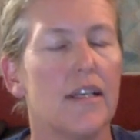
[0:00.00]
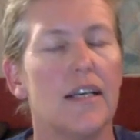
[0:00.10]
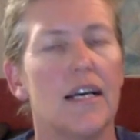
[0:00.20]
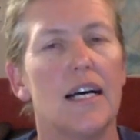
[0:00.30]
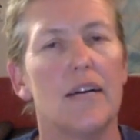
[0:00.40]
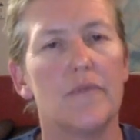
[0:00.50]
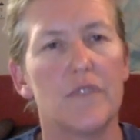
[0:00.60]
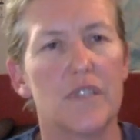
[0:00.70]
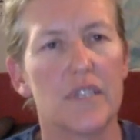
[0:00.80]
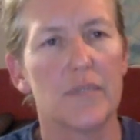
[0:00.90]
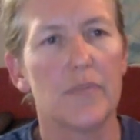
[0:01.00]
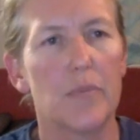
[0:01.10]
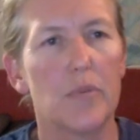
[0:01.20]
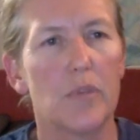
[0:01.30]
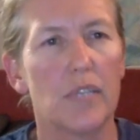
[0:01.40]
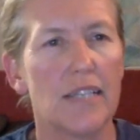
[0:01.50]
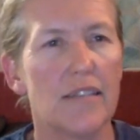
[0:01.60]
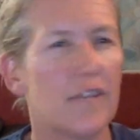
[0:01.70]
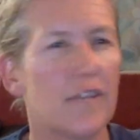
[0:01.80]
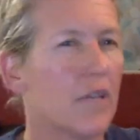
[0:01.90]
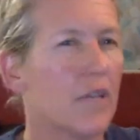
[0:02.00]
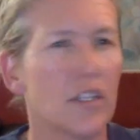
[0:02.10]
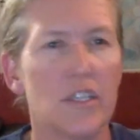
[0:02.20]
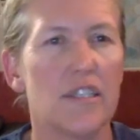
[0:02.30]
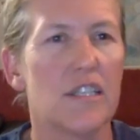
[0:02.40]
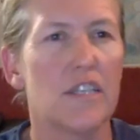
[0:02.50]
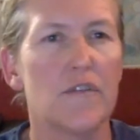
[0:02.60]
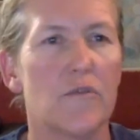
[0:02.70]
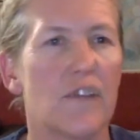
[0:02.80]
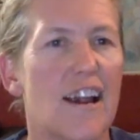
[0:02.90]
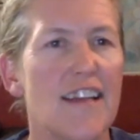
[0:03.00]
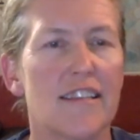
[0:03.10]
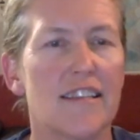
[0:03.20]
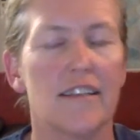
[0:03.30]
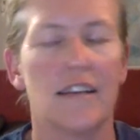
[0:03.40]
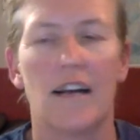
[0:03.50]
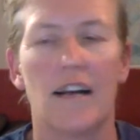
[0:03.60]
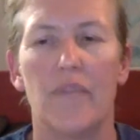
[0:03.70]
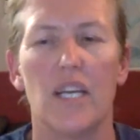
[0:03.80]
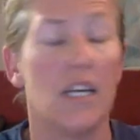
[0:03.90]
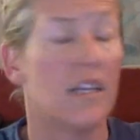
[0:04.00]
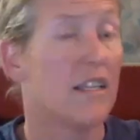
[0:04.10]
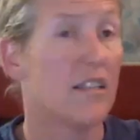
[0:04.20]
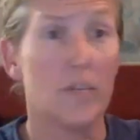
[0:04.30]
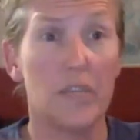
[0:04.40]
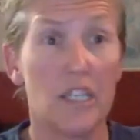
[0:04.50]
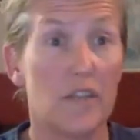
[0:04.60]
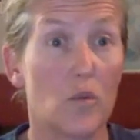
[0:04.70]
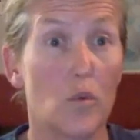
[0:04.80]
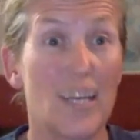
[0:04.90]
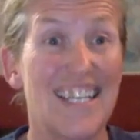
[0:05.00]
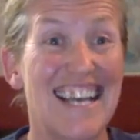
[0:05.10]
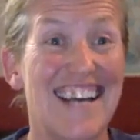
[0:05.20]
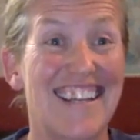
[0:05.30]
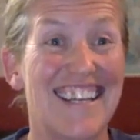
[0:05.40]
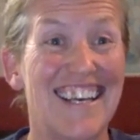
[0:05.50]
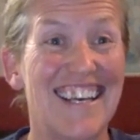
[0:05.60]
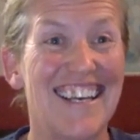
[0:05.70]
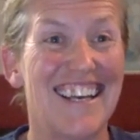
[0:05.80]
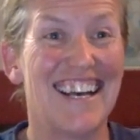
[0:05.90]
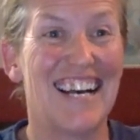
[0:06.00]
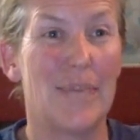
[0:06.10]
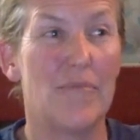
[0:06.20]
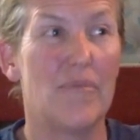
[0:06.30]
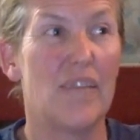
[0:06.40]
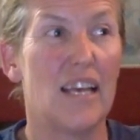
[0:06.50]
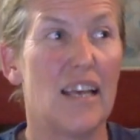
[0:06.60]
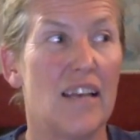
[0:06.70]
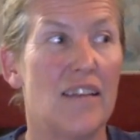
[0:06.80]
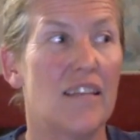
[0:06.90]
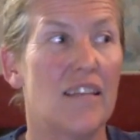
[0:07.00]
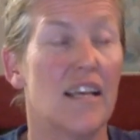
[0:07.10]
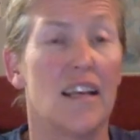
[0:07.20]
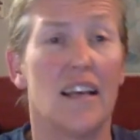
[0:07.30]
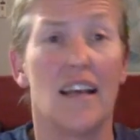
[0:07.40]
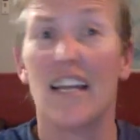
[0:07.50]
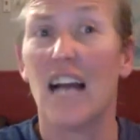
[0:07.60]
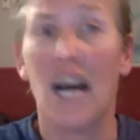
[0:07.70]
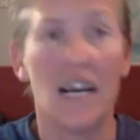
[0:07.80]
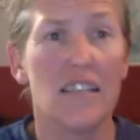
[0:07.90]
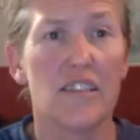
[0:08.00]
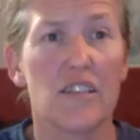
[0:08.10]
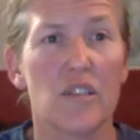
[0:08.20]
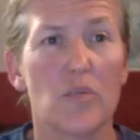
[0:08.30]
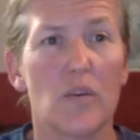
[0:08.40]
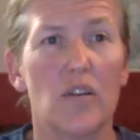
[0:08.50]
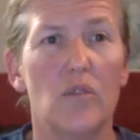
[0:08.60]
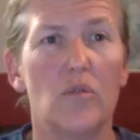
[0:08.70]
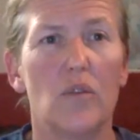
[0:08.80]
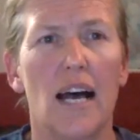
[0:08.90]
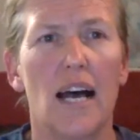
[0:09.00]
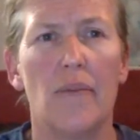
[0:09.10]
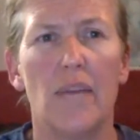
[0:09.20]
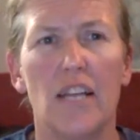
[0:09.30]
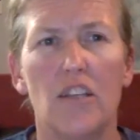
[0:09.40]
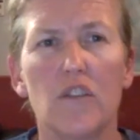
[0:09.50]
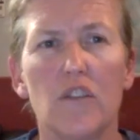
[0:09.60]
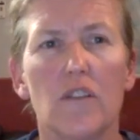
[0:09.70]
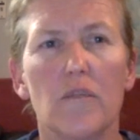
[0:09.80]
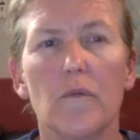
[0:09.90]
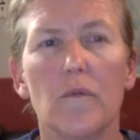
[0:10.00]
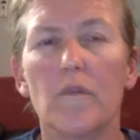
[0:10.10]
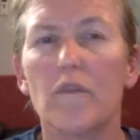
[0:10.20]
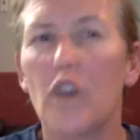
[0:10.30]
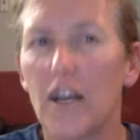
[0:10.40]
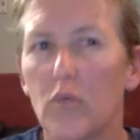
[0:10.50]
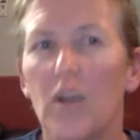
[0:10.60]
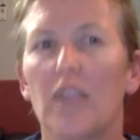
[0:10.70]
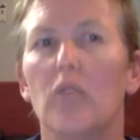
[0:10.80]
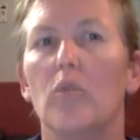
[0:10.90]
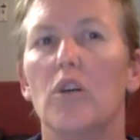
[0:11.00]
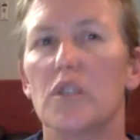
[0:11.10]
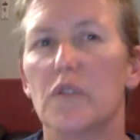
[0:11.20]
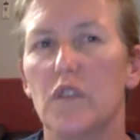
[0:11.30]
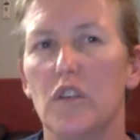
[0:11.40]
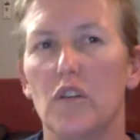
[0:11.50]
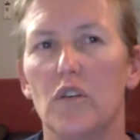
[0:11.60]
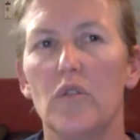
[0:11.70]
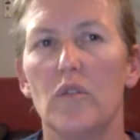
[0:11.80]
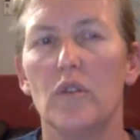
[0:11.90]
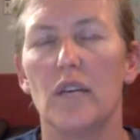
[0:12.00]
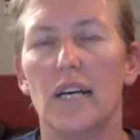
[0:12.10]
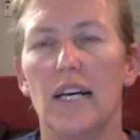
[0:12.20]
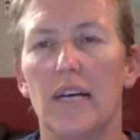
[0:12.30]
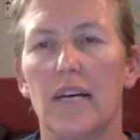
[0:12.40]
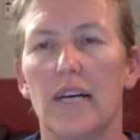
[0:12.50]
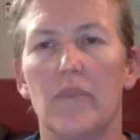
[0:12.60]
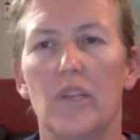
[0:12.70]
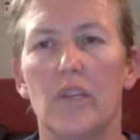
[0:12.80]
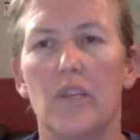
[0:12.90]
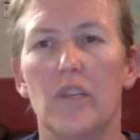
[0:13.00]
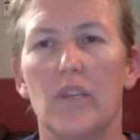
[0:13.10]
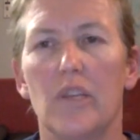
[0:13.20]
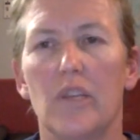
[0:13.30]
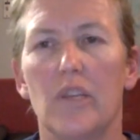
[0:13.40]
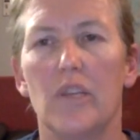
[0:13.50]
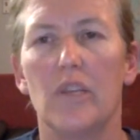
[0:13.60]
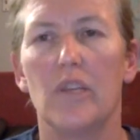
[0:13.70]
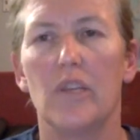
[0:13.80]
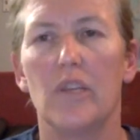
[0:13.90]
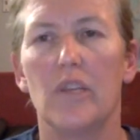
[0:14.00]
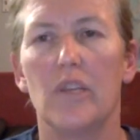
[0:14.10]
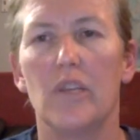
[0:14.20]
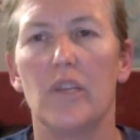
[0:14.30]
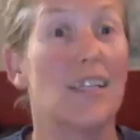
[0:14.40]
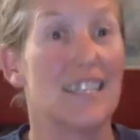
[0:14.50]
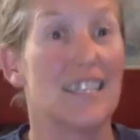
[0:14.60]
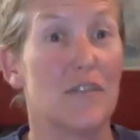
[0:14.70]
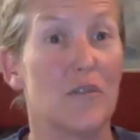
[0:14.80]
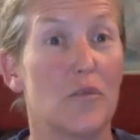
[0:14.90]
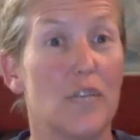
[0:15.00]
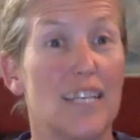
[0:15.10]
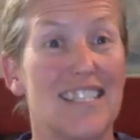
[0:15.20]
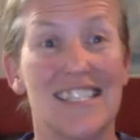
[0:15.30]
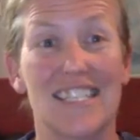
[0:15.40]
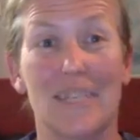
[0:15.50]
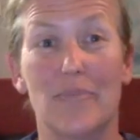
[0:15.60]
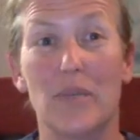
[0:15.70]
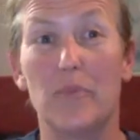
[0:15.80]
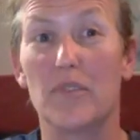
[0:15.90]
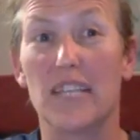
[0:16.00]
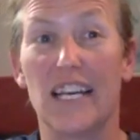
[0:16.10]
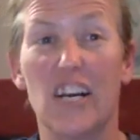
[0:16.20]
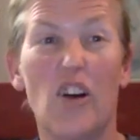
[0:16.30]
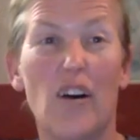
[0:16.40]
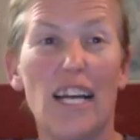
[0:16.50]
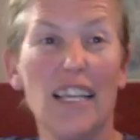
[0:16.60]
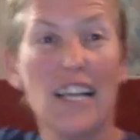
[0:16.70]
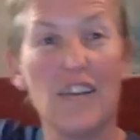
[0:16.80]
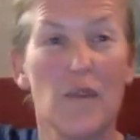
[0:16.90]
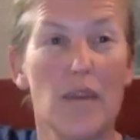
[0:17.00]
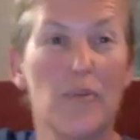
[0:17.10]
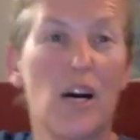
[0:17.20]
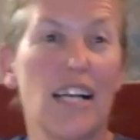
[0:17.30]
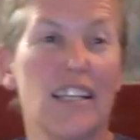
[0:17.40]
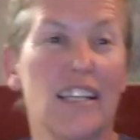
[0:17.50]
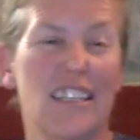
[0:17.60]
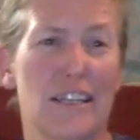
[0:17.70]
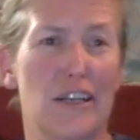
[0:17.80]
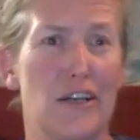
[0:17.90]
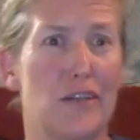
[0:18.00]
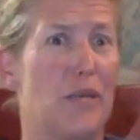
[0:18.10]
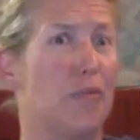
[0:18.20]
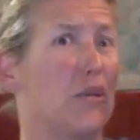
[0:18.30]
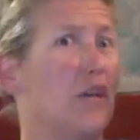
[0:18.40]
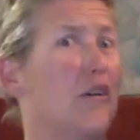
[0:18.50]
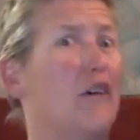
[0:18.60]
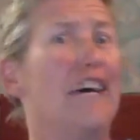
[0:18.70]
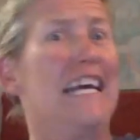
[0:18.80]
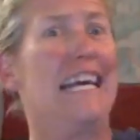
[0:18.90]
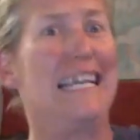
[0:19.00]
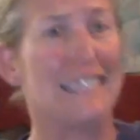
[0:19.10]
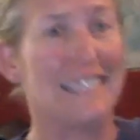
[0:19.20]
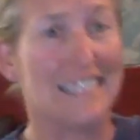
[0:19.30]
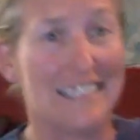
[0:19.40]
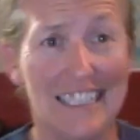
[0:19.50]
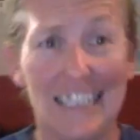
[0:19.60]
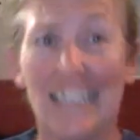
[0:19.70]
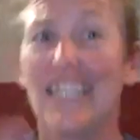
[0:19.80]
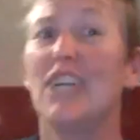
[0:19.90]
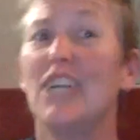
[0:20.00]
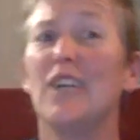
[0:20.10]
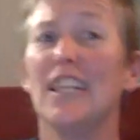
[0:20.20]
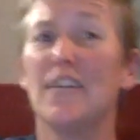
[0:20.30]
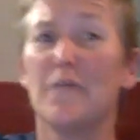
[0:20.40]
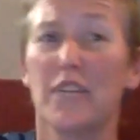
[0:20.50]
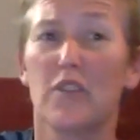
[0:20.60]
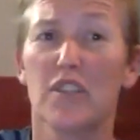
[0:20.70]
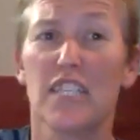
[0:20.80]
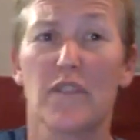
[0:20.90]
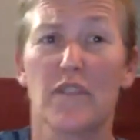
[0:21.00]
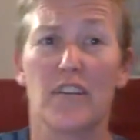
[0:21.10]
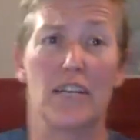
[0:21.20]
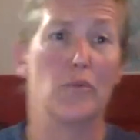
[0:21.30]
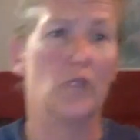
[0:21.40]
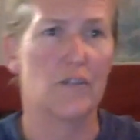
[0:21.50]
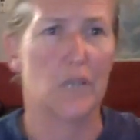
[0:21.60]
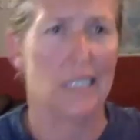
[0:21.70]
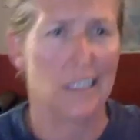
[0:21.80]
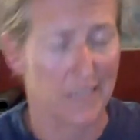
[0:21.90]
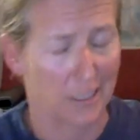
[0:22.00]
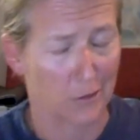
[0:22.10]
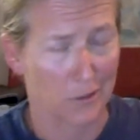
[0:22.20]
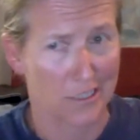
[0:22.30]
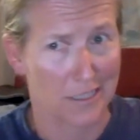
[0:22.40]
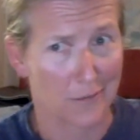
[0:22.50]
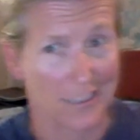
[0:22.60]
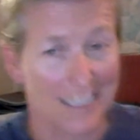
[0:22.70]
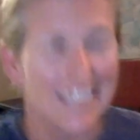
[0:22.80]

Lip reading: For some people, less. Everyone learns at a different rate. There's so many different wings out there, and harnesses as well. And you've got to find the one that works for you. I've coached so many people under different wings, and some people say, "Oh, I love my Pilot," and people go, "Oh, I hate it," and "Oh, I love my Crossy 3." Well, everyone loves their Crossy 3,